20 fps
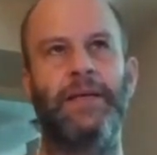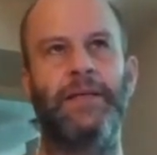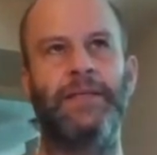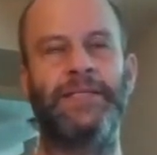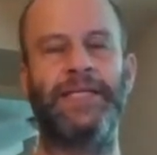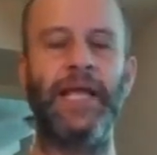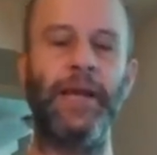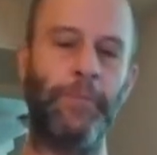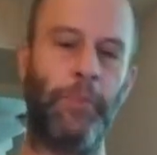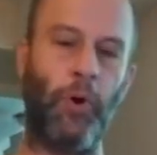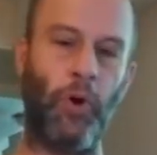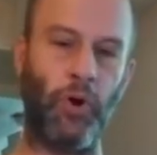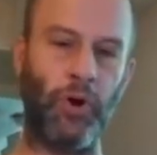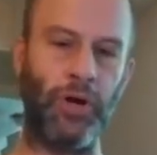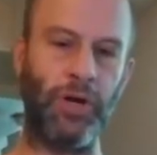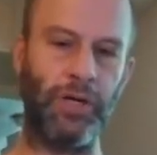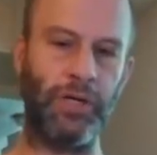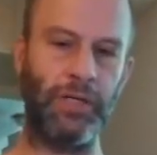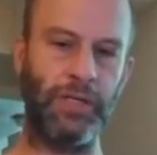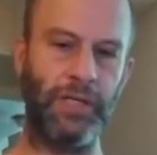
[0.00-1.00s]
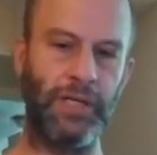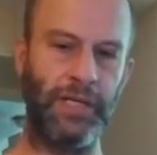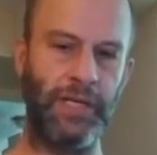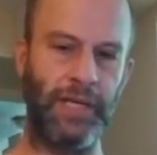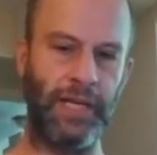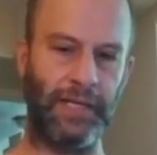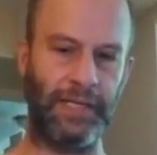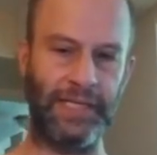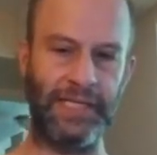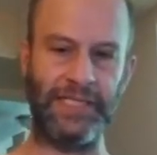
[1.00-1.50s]
Singapore,
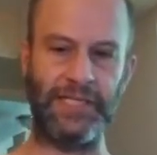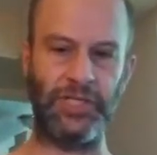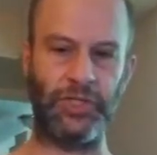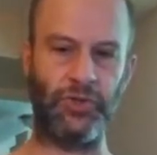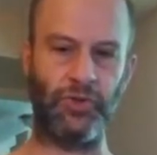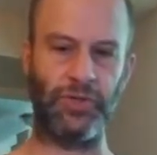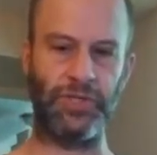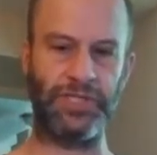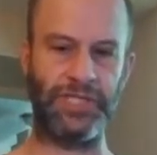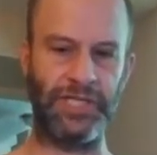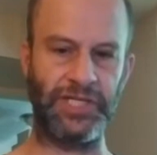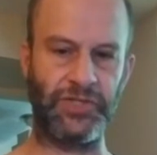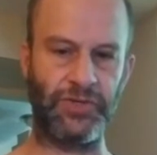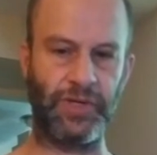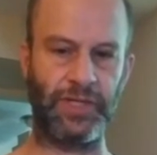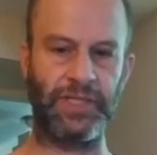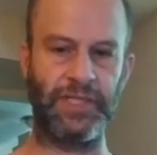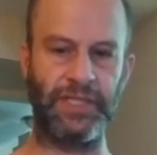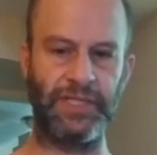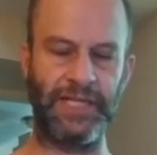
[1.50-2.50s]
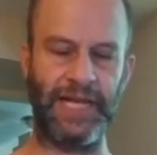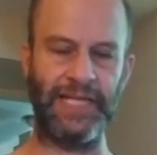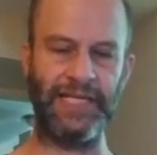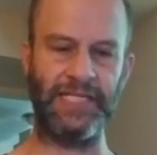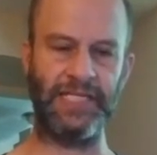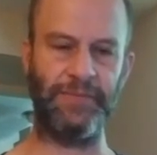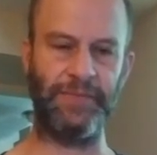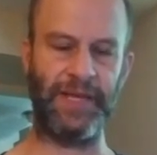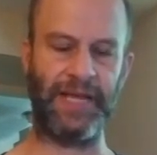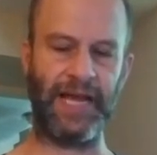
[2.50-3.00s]
at least the tourist district, tends
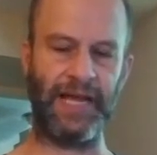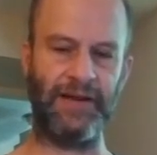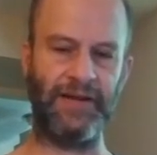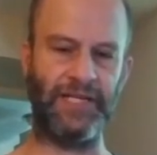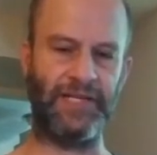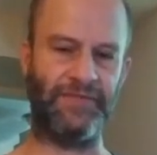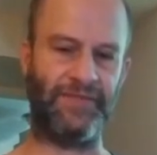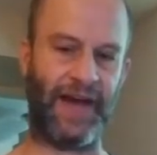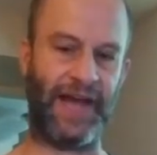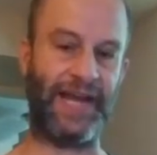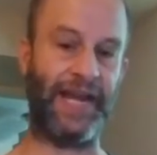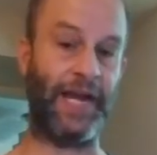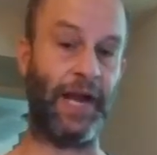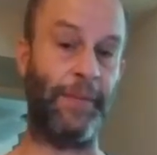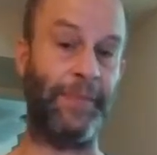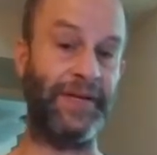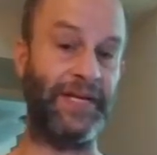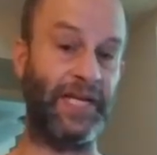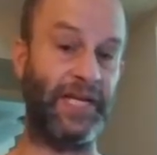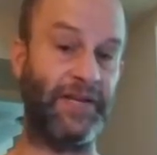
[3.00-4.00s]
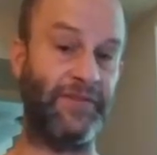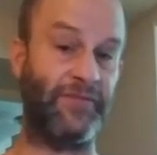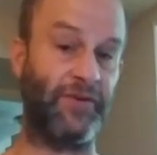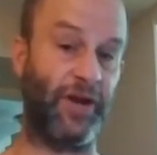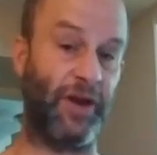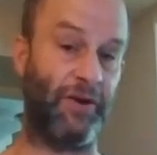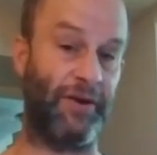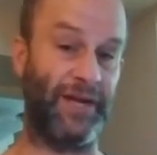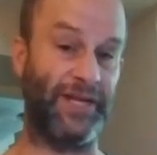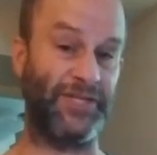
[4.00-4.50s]
to be kind of divided up into different
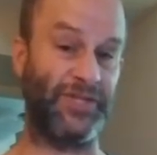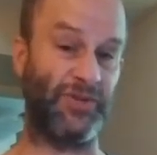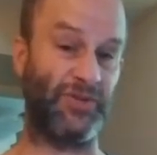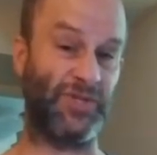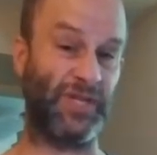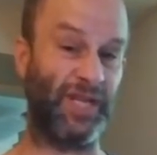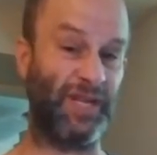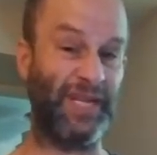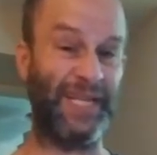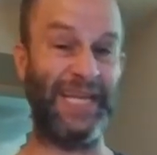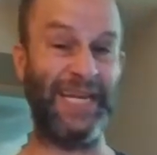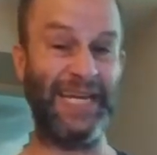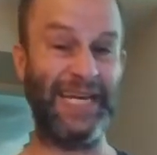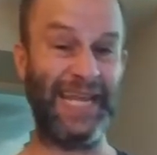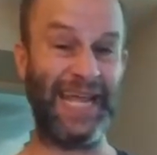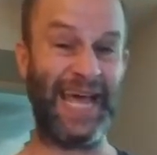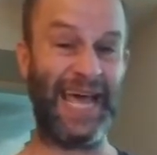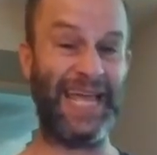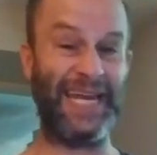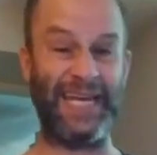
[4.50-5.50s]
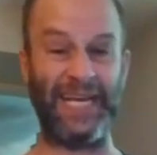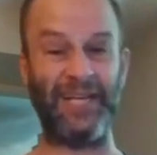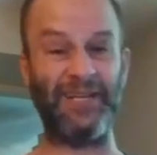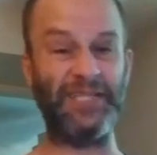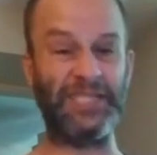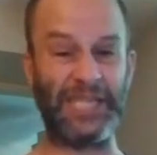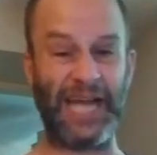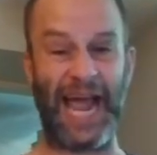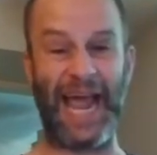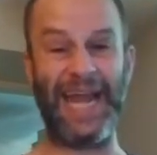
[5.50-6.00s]
areas. There's little India and little
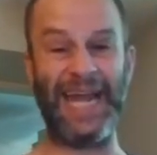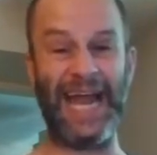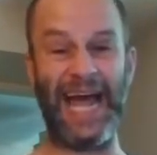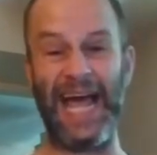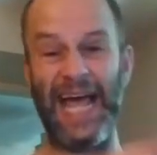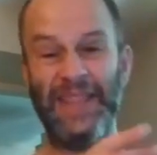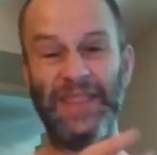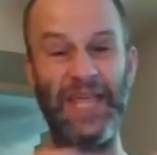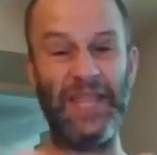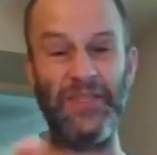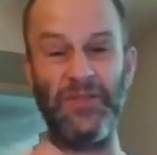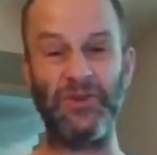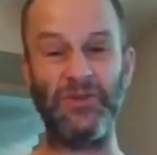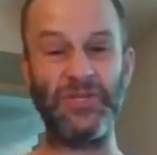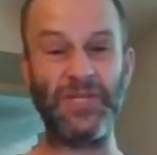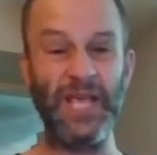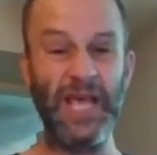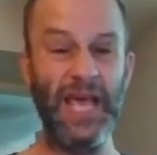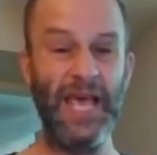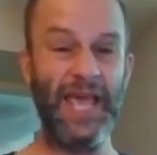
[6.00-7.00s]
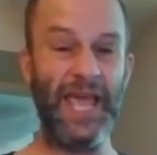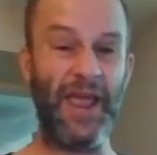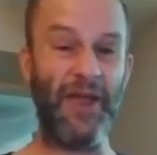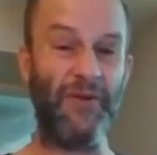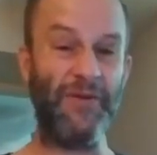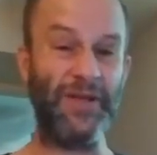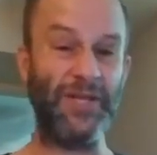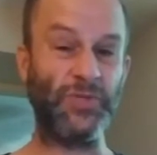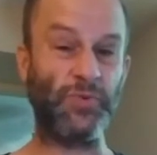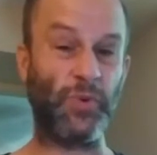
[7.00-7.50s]
China, and then there's
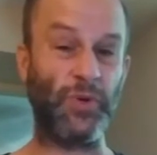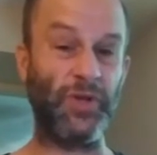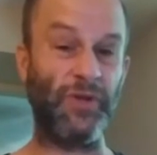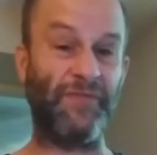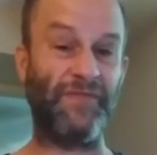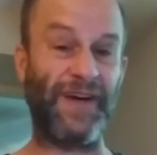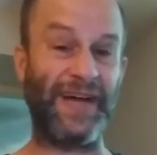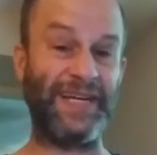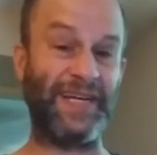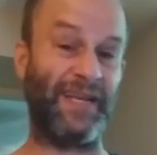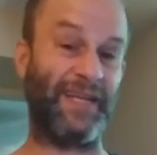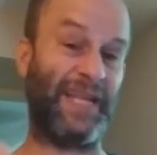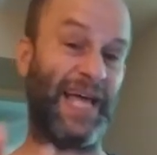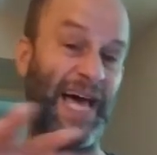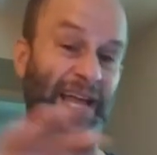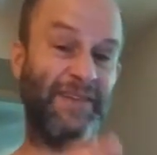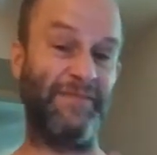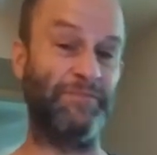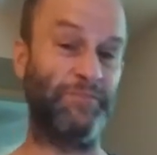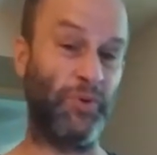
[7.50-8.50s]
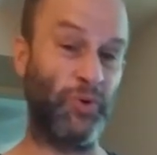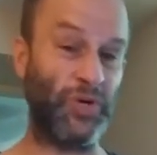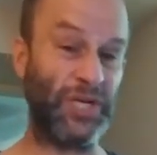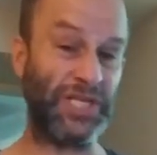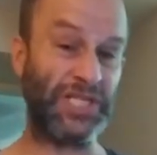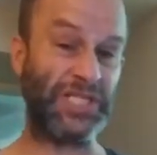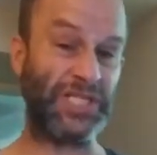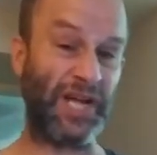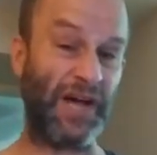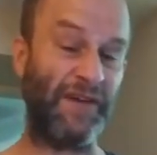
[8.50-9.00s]
areas where you'll find a lot of
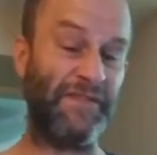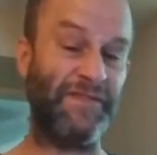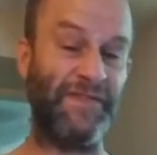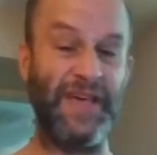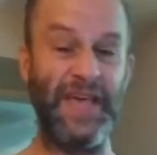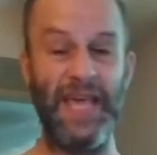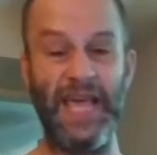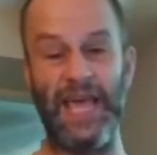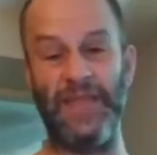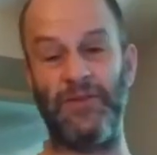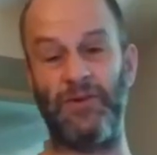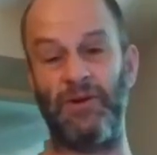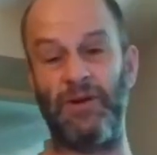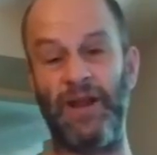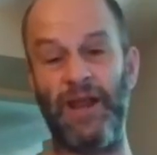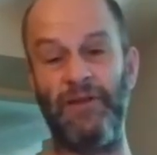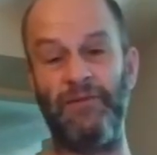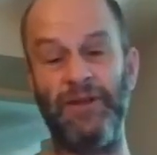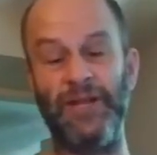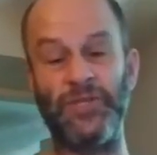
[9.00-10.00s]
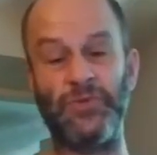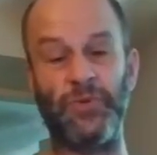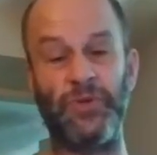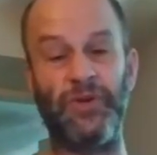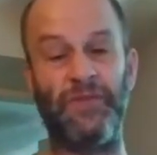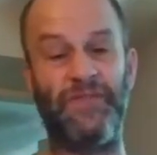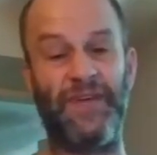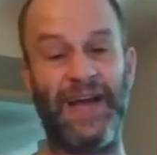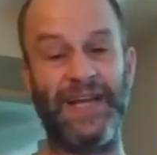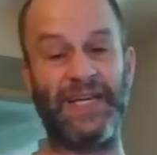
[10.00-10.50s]
Buddhist stuff, and there are areas where
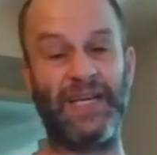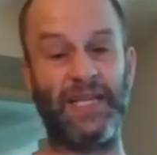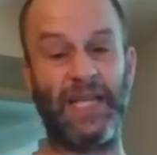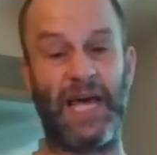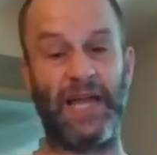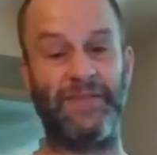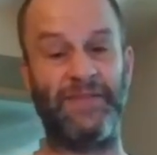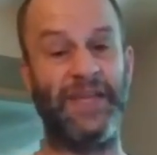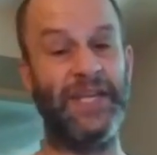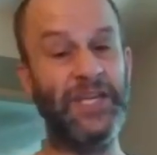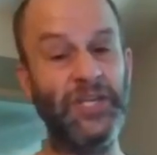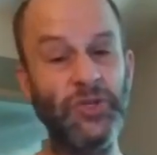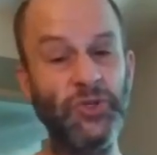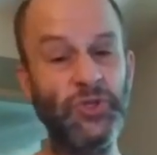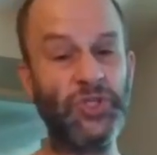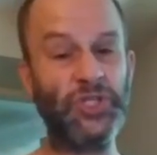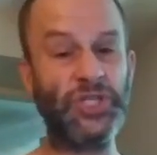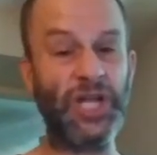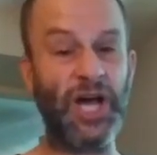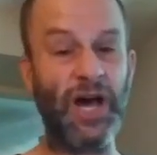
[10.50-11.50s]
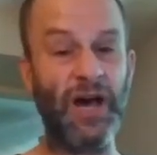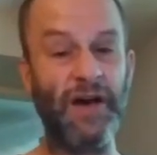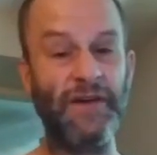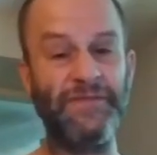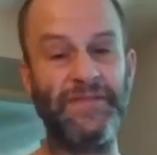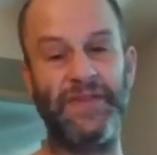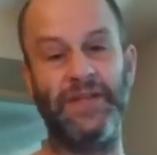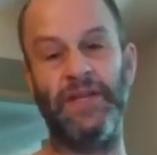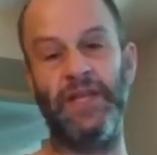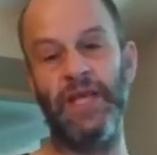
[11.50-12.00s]
you'll find a lot of Hindu
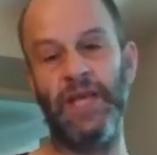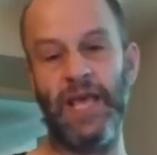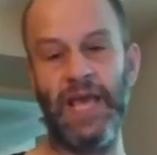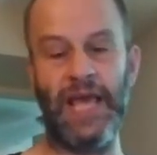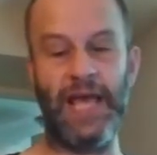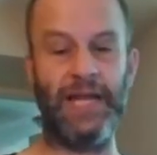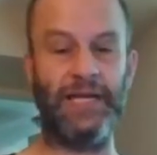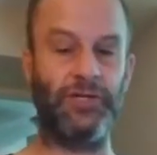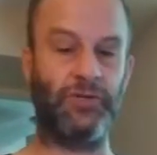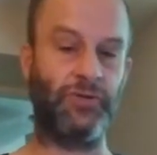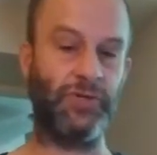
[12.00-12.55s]
stuff, and, and